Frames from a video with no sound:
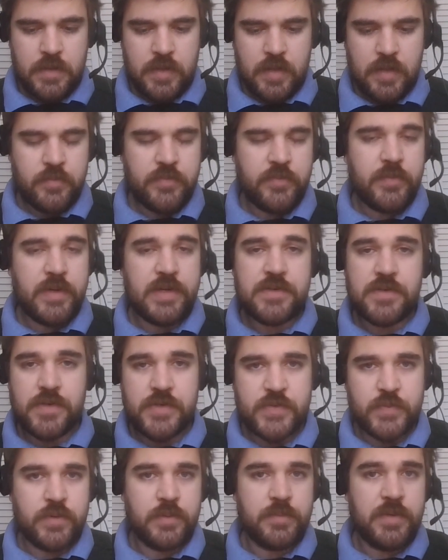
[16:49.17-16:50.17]

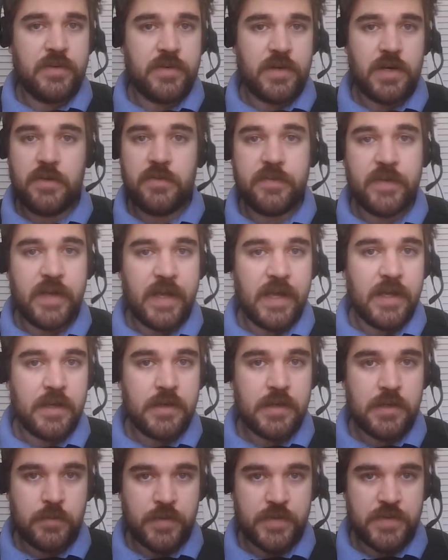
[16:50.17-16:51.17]
implementers will be very vague
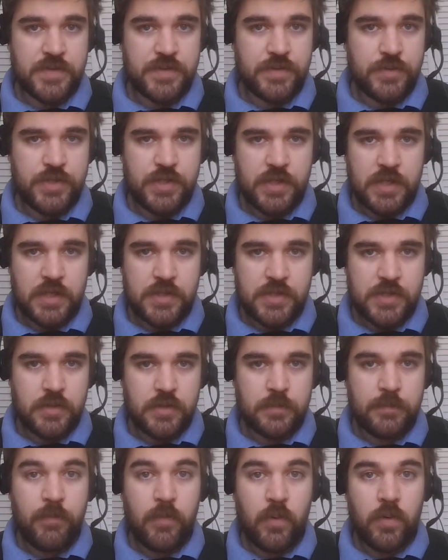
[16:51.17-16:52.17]
in what their solution can do,
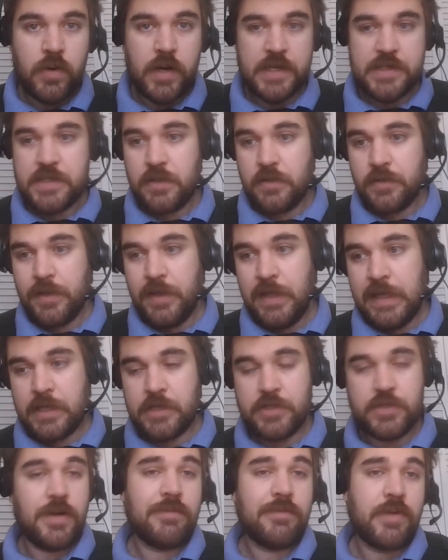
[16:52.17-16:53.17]
or ideally, it can
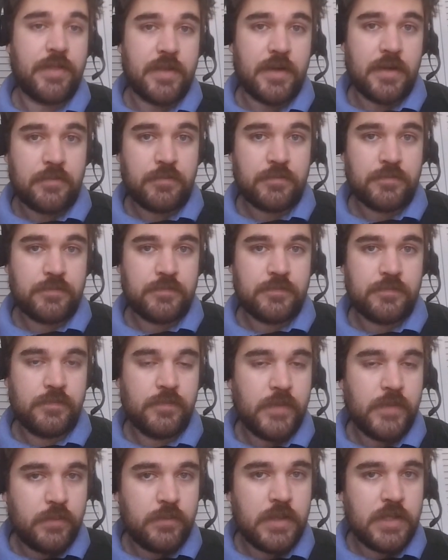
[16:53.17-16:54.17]
do everything,
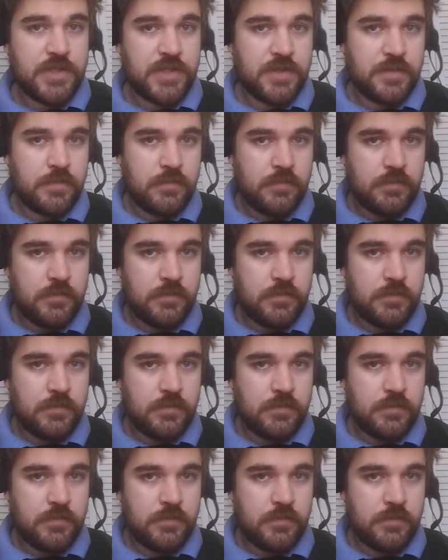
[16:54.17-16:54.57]
which